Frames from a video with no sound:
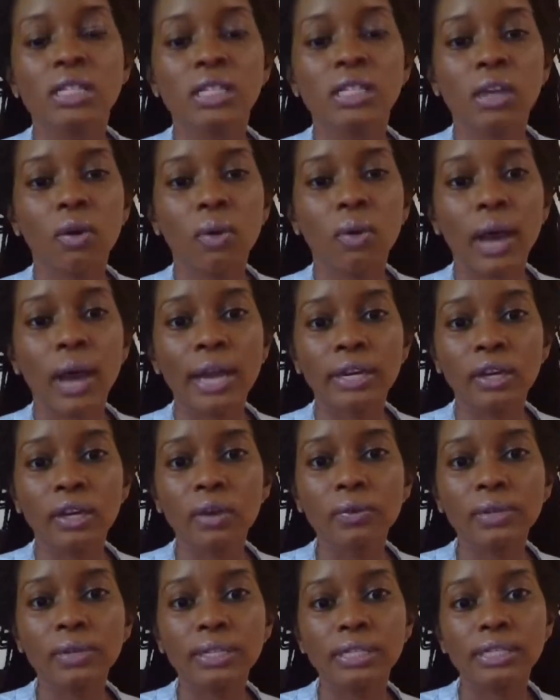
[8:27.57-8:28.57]
So I
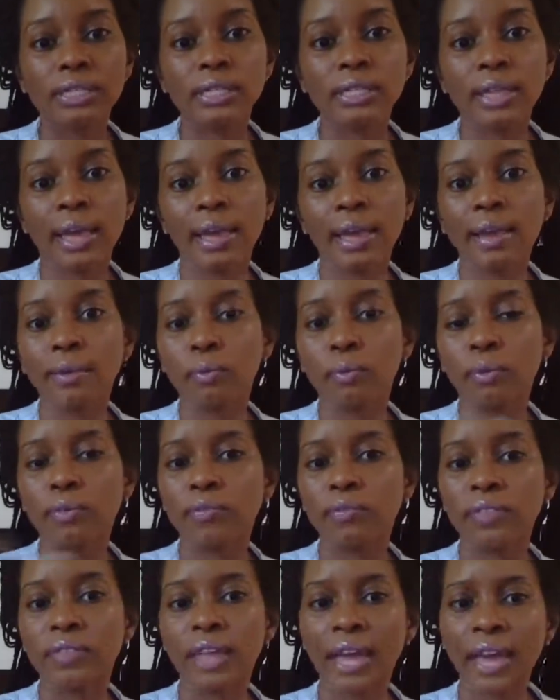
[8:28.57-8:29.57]
noticed that
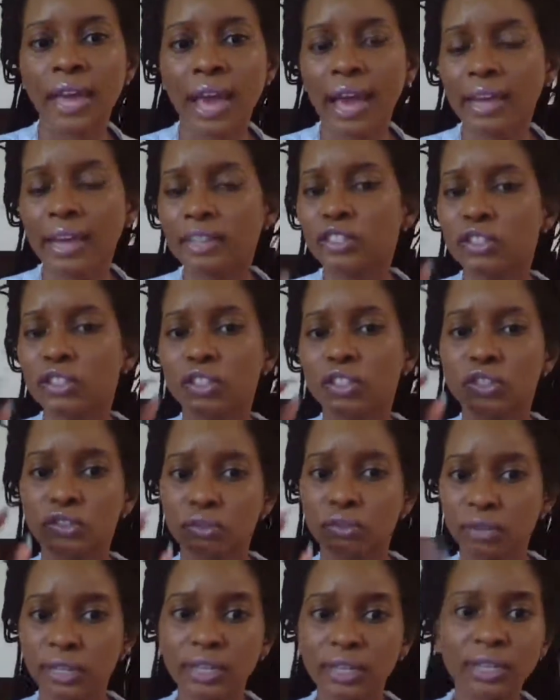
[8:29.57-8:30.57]
with that, I can just
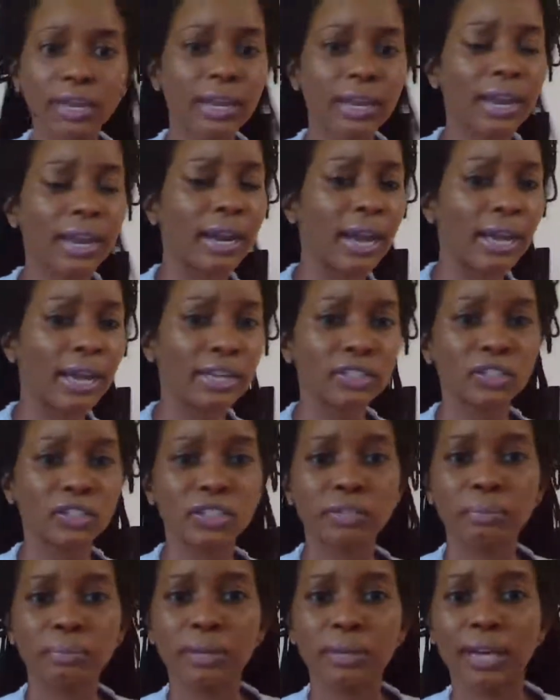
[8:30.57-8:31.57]
drink and I could
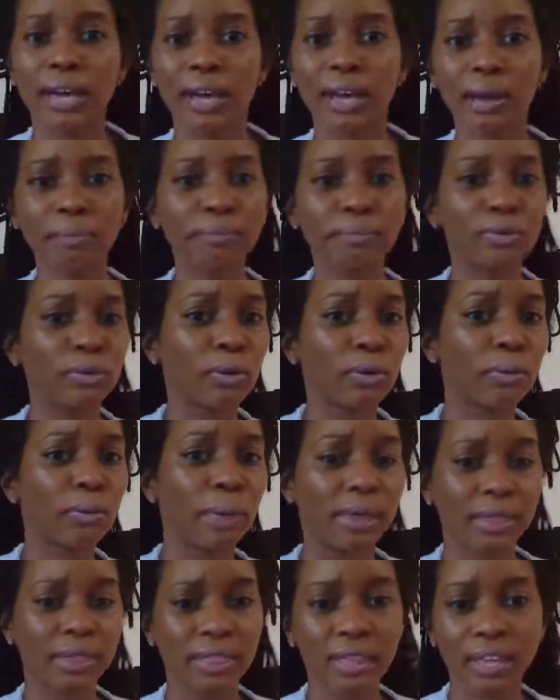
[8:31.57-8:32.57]
just be up doing
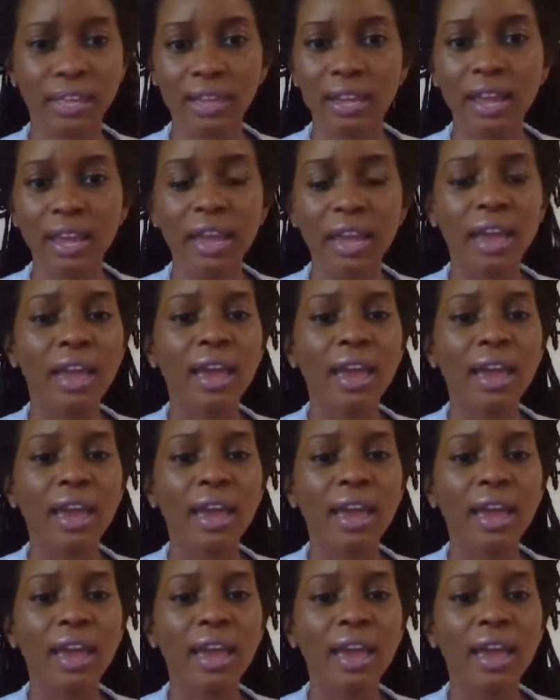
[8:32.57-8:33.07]
my thing.